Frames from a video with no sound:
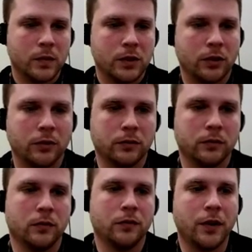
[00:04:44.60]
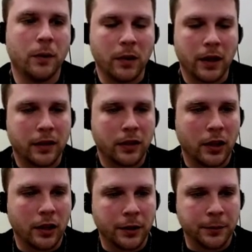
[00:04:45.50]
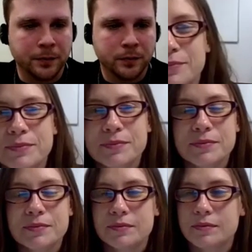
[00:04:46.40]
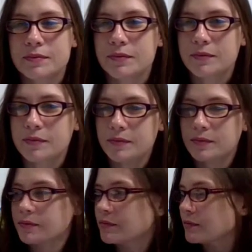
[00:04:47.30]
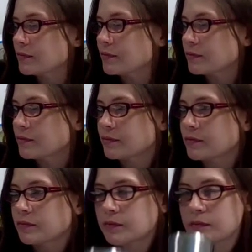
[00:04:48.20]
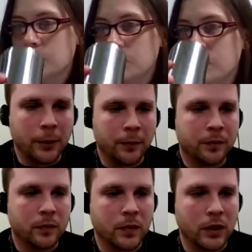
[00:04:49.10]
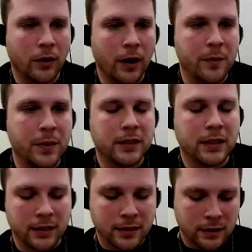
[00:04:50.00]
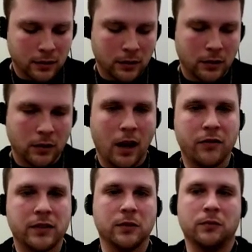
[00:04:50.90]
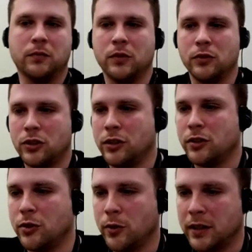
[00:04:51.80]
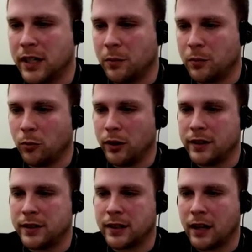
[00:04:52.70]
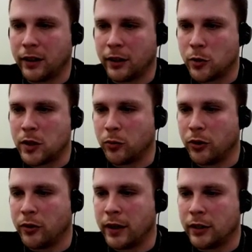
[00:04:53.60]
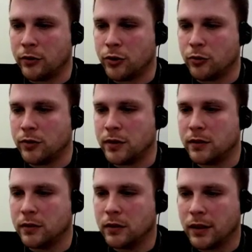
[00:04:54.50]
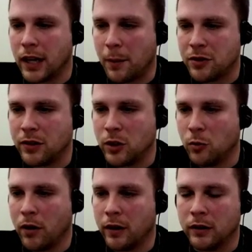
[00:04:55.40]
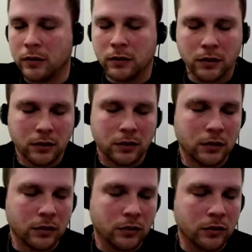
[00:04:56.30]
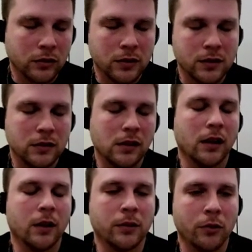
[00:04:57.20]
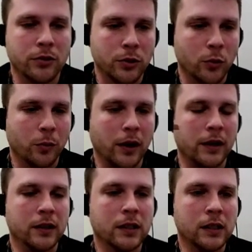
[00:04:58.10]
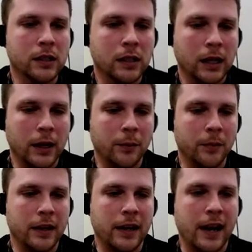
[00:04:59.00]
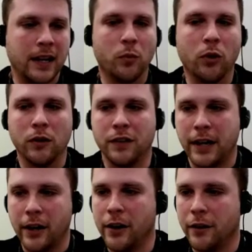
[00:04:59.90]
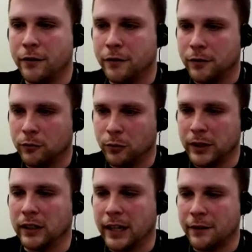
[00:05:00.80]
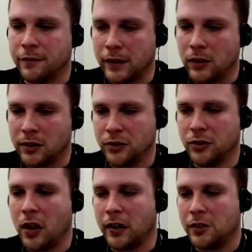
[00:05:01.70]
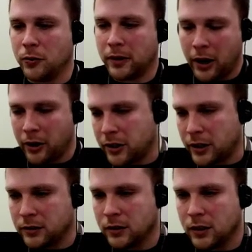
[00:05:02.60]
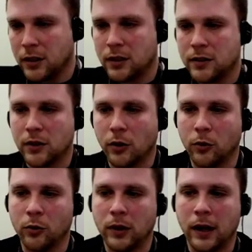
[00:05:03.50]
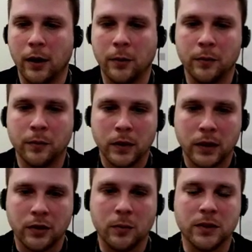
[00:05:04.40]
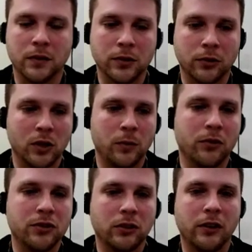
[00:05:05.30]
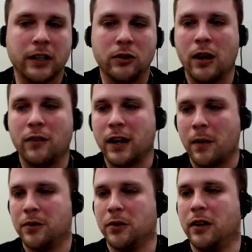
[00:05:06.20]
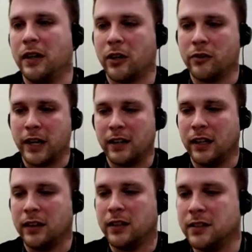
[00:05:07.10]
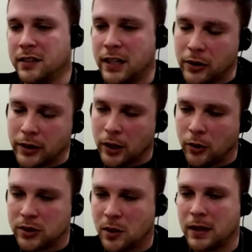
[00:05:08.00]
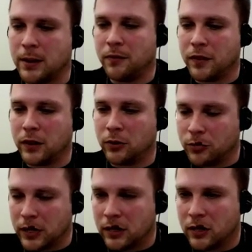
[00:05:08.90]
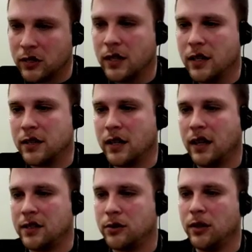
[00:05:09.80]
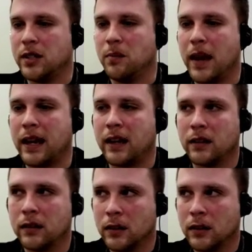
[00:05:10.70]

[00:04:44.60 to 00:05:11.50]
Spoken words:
So from like the SEL standpoint, you know, NPCs, obviously she just showed you an example where it's kind of like a choice board, right? You choose the option that you want to go to, but it more of a narrative, real life feel because you're talking to a character. So in terms of social emotional learning, you have the opportunity to create like these scenarios to make them feel real, to let students make